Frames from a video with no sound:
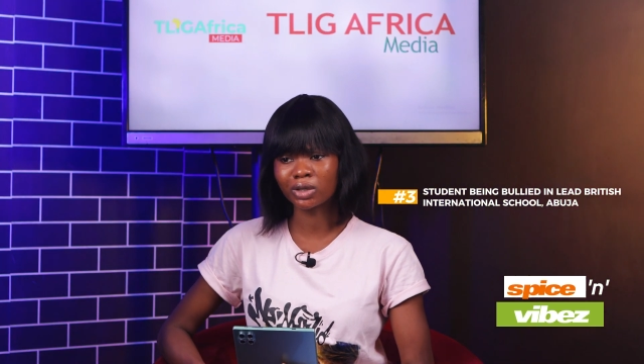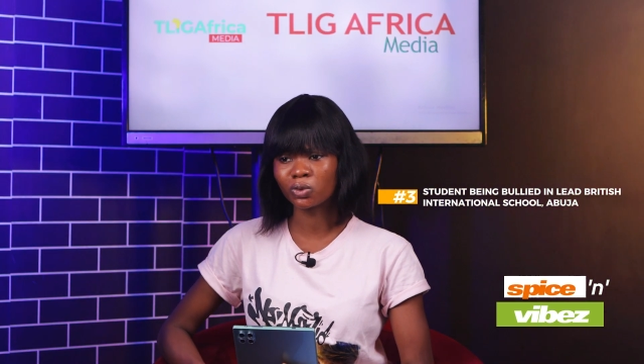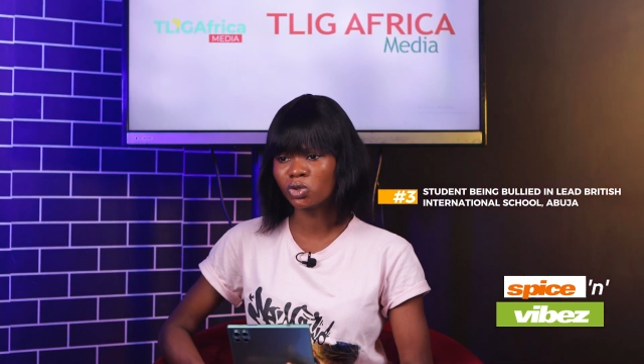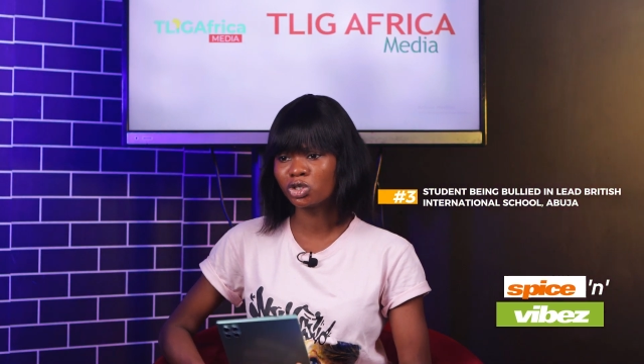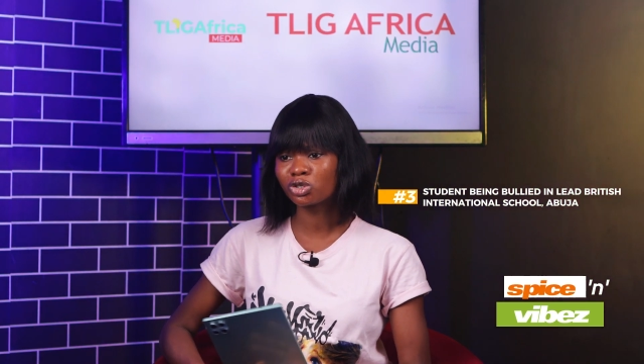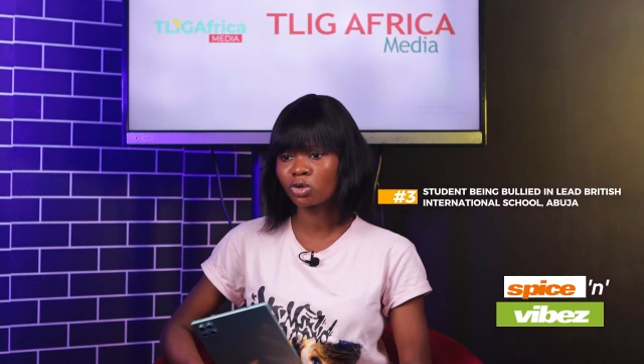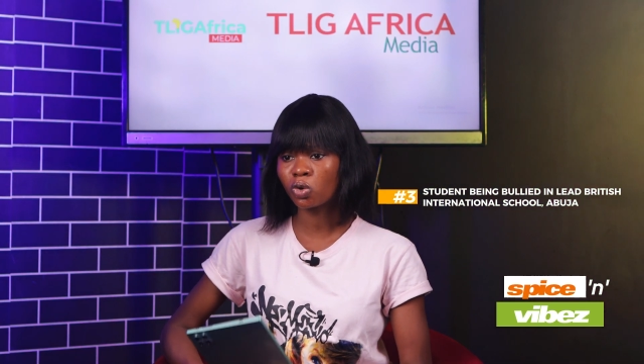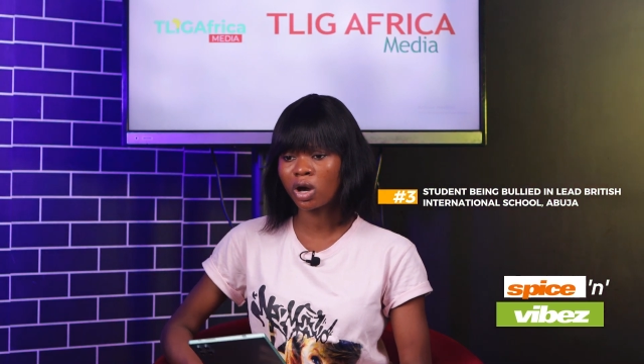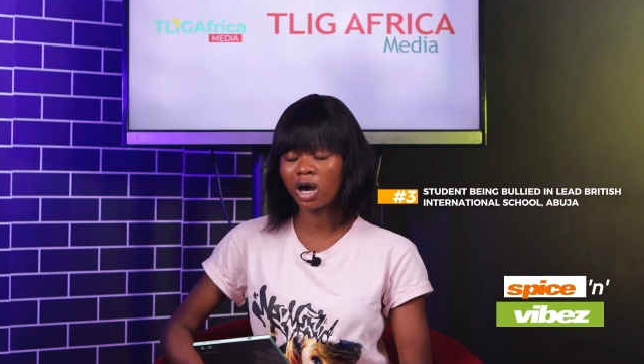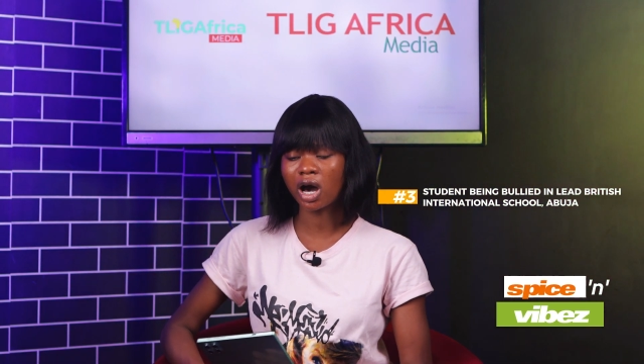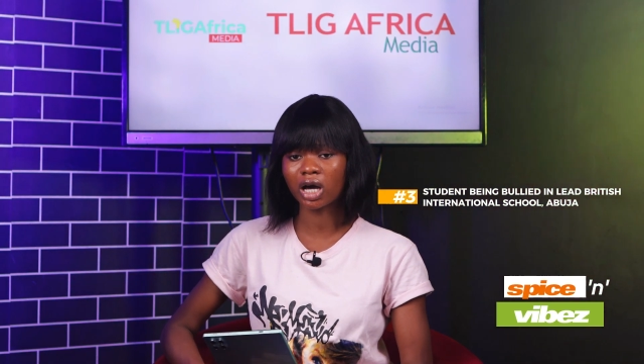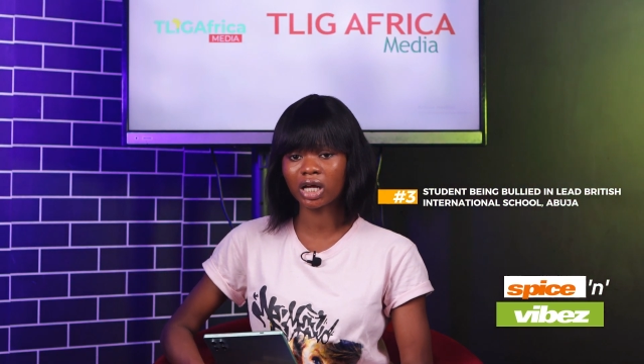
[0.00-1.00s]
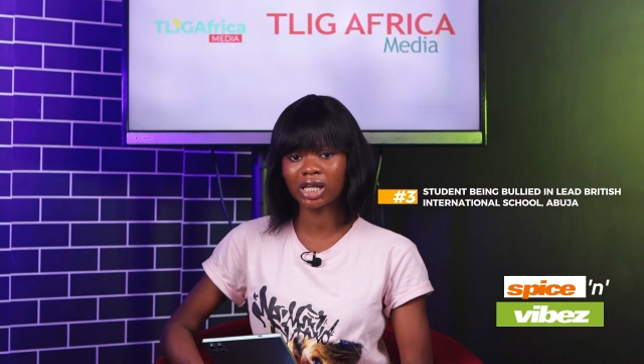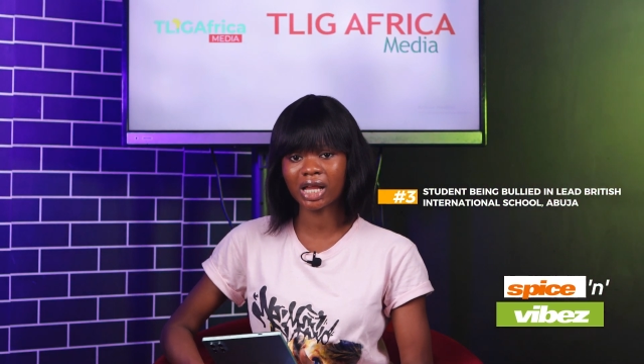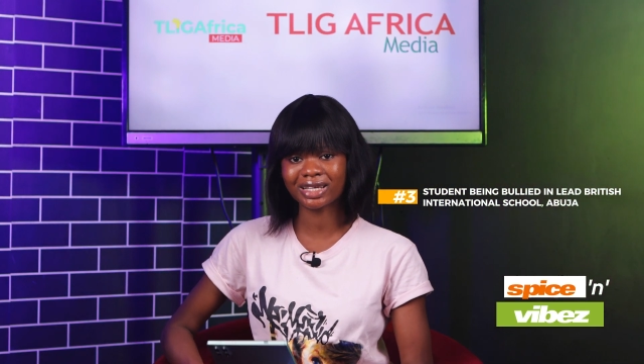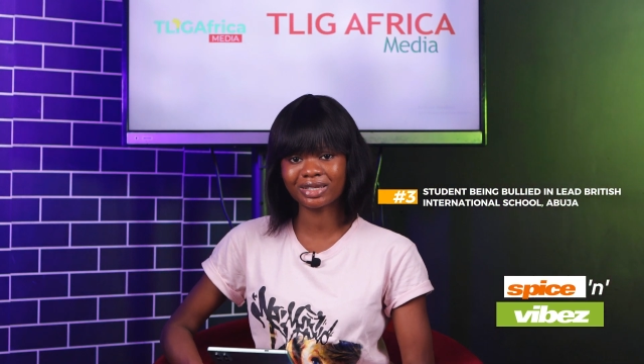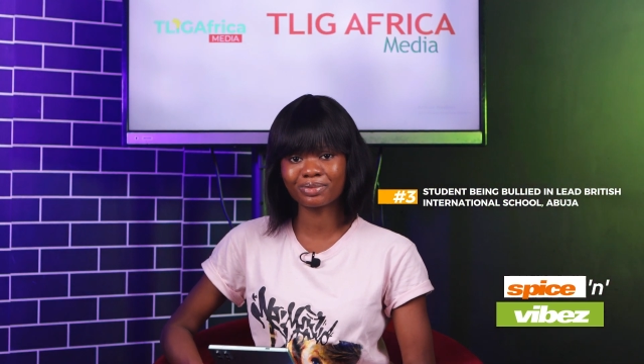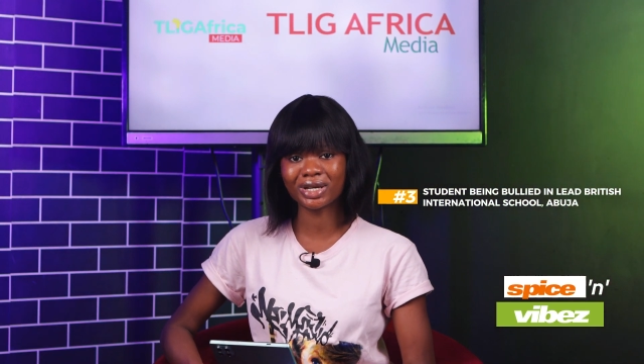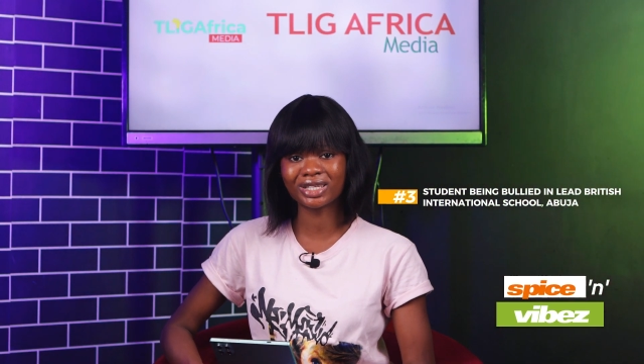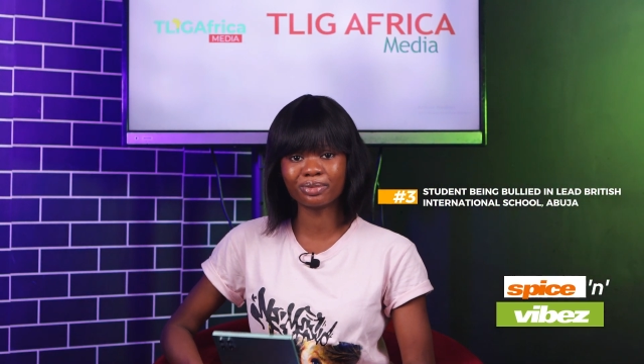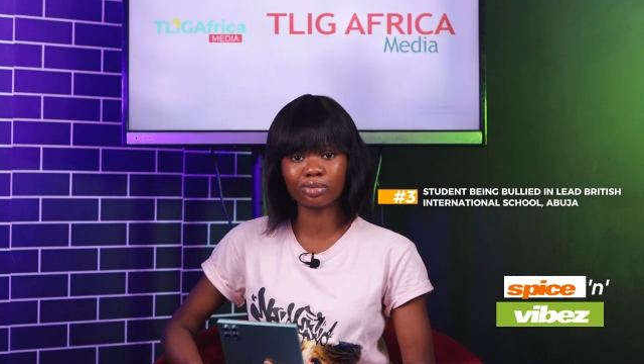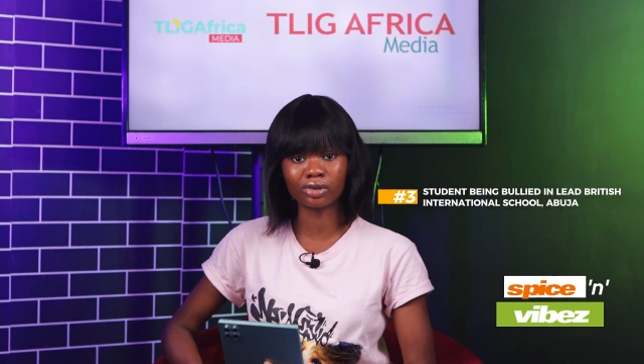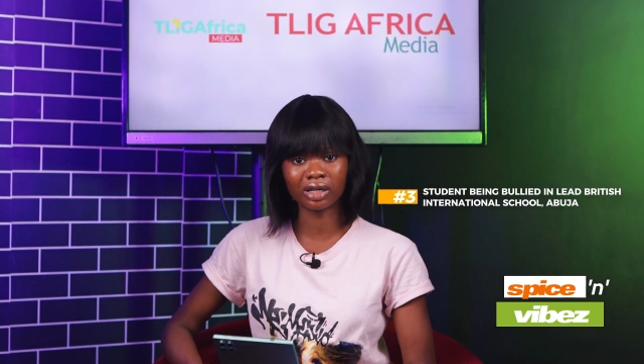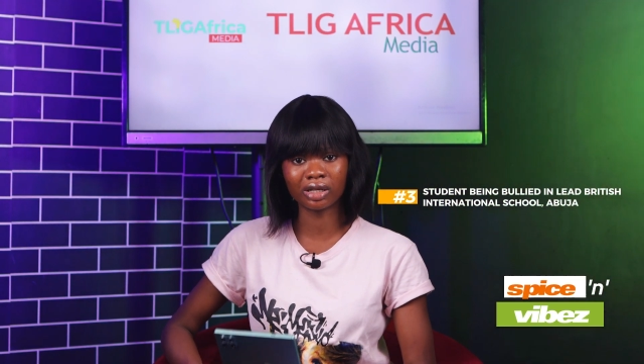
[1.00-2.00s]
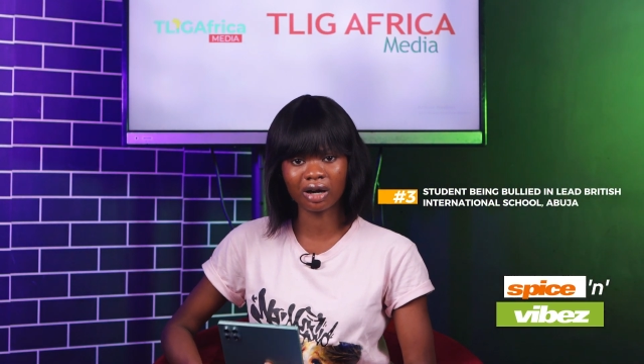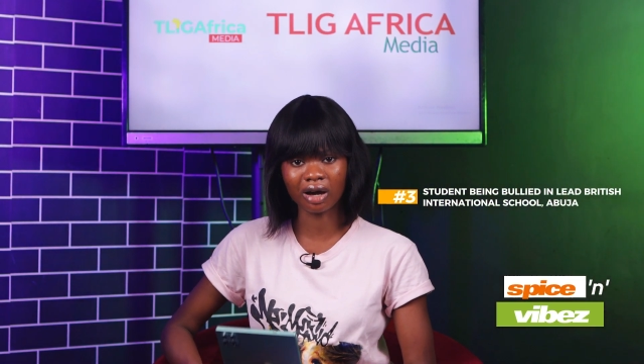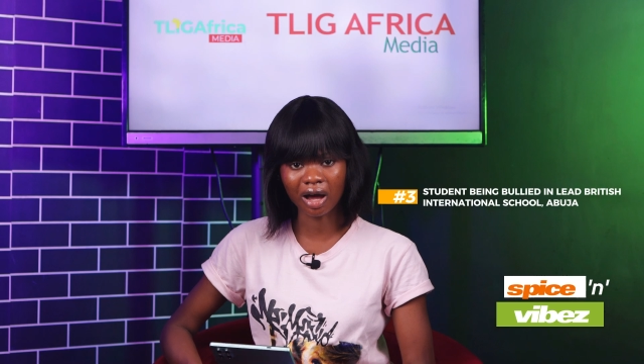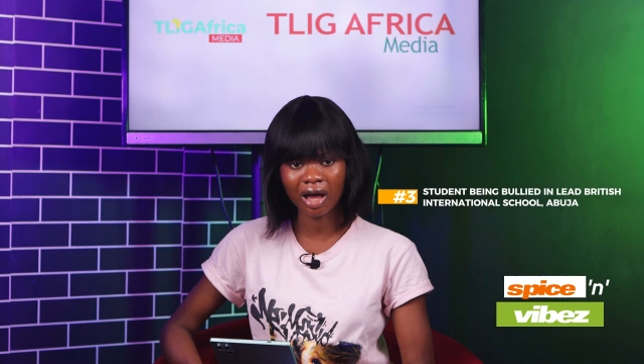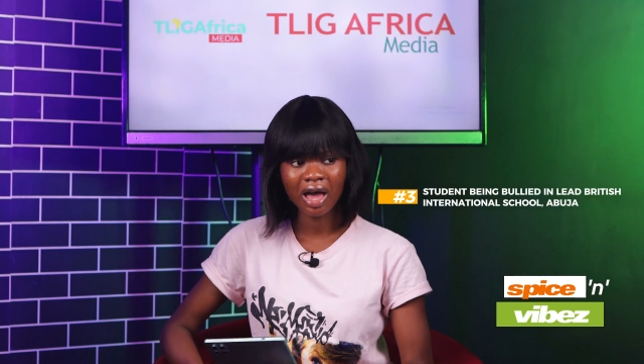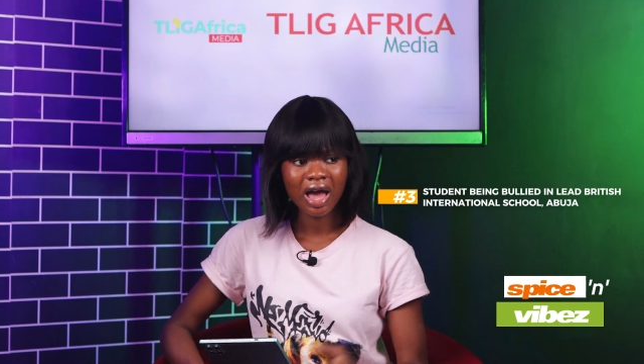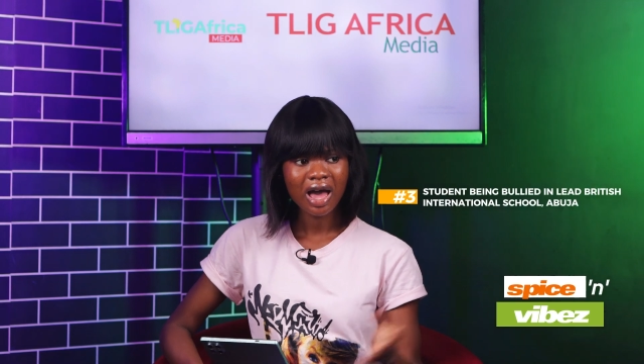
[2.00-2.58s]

and we saw our classmates bullying her.